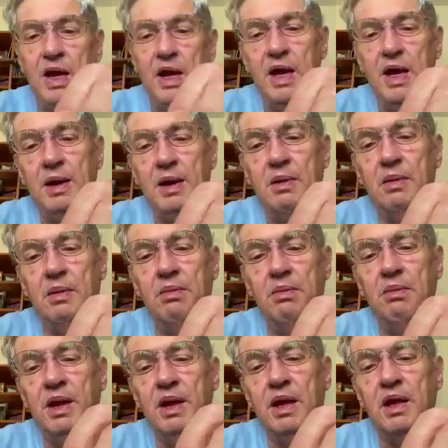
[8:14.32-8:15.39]
and
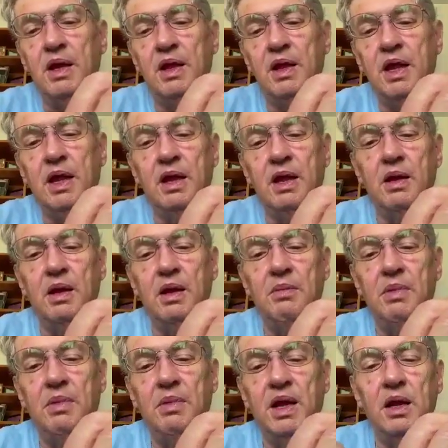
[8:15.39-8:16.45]
make it
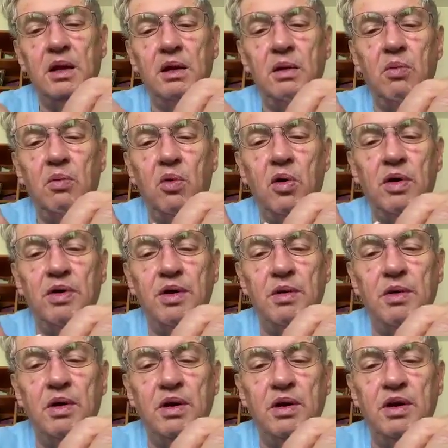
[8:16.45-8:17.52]
a little more
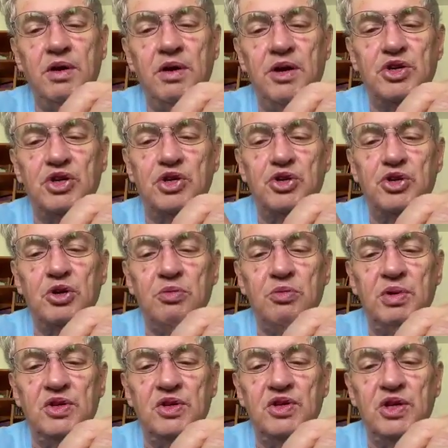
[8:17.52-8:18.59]

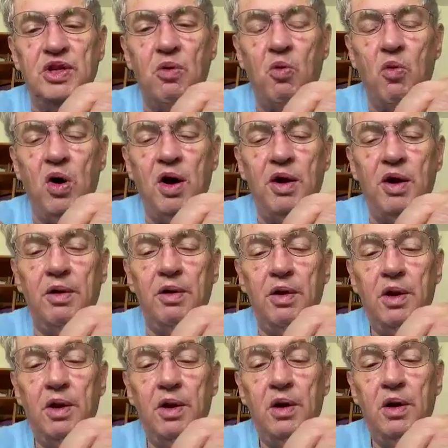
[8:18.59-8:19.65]
disturbance in the water
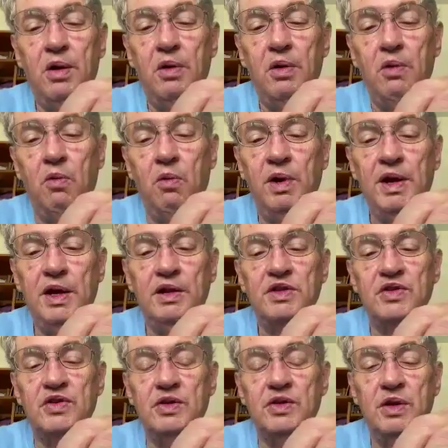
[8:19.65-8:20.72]
when
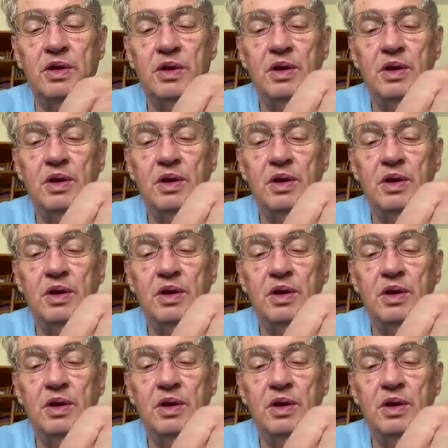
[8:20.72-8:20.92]
it's